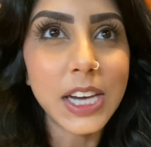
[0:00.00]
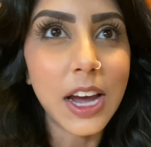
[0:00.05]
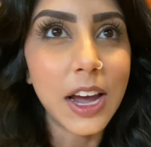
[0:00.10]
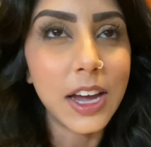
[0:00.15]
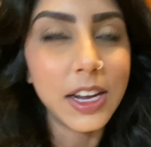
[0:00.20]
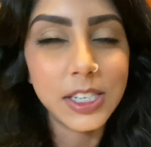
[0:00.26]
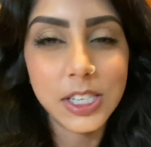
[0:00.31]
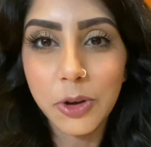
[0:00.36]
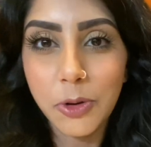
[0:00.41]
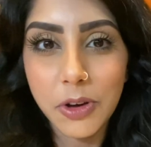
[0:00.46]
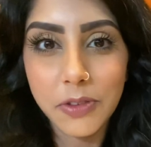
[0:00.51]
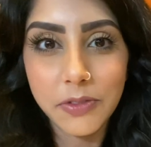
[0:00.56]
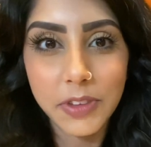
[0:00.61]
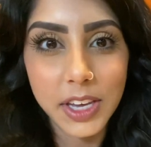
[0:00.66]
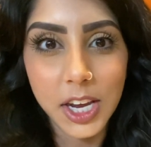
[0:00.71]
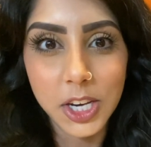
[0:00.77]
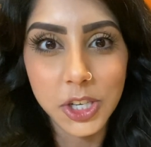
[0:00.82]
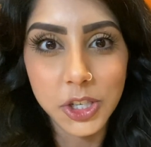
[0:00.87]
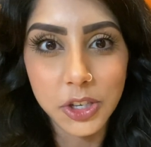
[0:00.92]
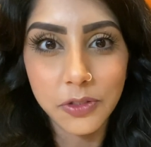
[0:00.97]
dying to go on
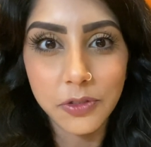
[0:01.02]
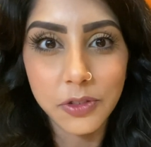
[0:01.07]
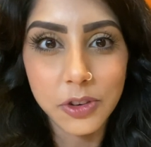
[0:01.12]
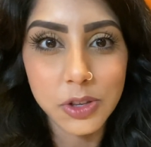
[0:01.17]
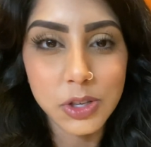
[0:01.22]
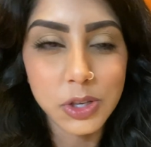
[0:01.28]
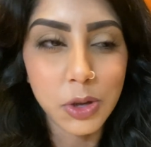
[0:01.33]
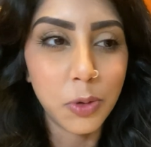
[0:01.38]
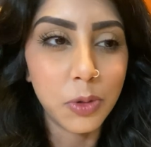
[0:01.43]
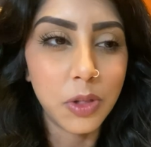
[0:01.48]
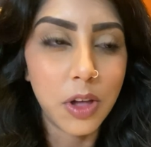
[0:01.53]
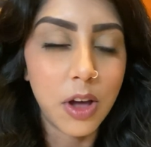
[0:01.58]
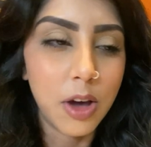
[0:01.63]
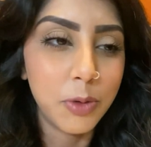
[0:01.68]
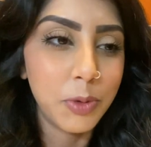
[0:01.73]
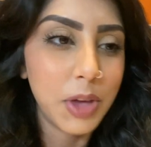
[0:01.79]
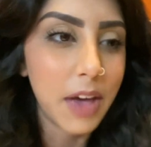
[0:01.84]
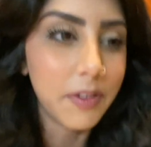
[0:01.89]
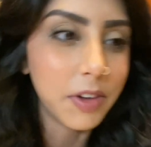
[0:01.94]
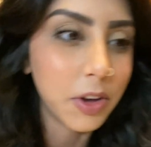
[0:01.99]
vacation for so long.
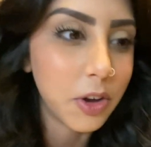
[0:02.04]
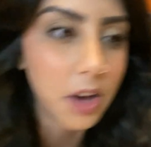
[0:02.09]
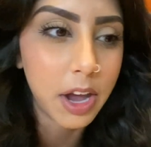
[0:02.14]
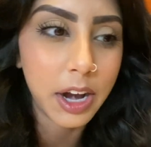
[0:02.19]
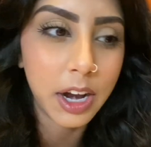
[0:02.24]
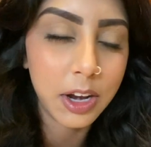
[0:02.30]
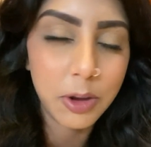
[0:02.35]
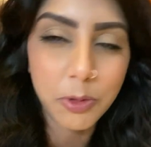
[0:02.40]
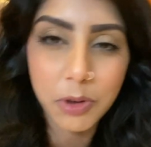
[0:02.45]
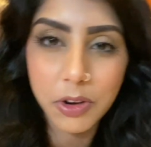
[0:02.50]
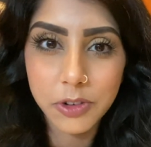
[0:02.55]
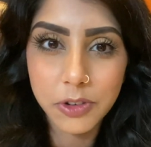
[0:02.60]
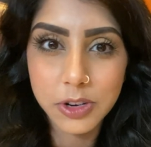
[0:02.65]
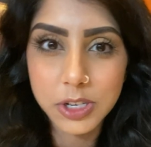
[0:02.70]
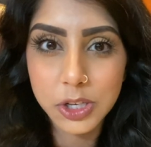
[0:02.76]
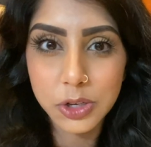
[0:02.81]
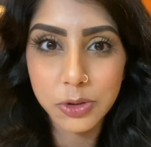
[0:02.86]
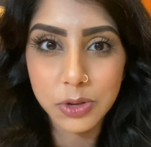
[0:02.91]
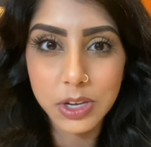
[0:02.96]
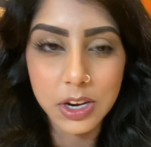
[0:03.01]
We haven't gone anywhere for
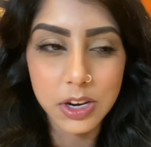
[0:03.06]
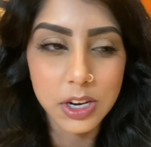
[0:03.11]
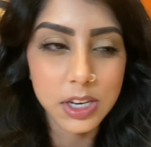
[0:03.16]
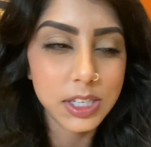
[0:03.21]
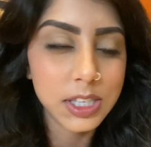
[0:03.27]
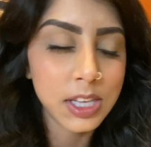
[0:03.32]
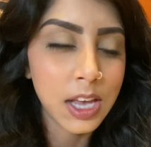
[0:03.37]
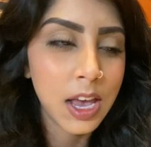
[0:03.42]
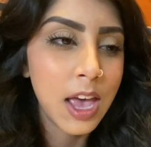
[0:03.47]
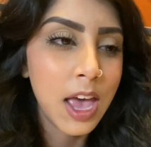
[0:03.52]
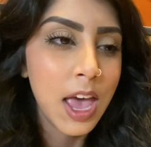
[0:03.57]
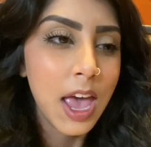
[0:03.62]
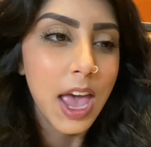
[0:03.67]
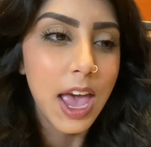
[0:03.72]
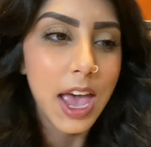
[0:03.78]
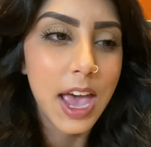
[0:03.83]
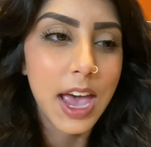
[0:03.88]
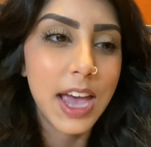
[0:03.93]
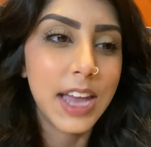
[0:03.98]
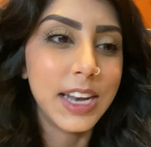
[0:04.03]
two years.
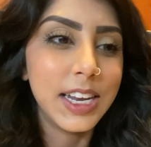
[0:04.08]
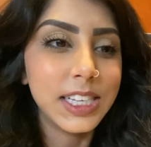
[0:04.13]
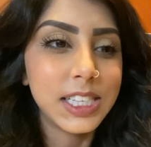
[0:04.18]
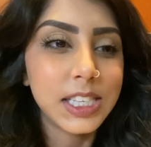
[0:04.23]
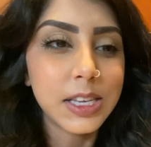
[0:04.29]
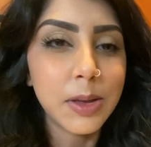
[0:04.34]
And it's